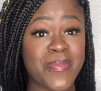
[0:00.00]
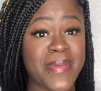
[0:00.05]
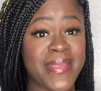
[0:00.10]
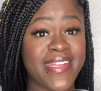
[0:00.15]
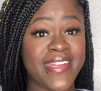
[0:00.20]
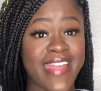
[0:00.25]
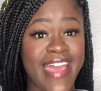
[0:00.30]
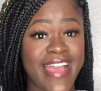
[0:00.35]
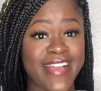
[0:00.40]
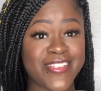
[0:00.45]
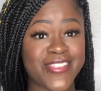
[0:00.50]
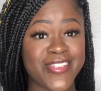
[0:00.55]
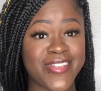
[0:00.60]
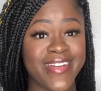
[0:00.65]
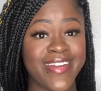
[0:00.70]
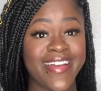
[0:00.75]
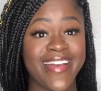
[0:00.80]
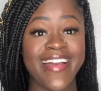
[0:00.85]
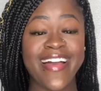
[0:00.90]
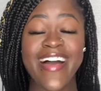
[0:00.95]
being an actor,
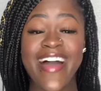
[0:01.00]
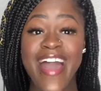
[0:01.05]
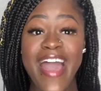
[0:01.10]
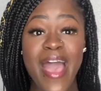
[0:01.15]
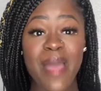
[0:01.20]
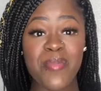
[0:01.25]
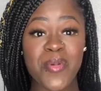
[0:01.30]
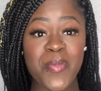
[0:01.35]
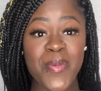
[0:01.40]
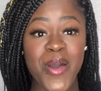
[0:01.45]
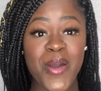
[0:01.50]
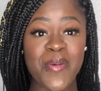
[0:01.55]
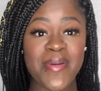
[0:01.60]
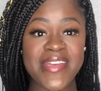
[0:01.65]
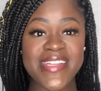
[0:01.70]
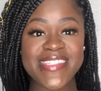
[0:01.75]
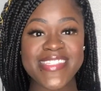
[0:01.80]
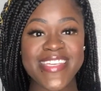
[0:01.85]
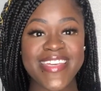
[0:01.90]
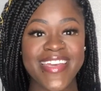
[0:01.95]
I'm a
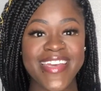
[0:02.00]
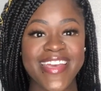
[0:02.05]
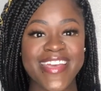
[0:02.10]
poet.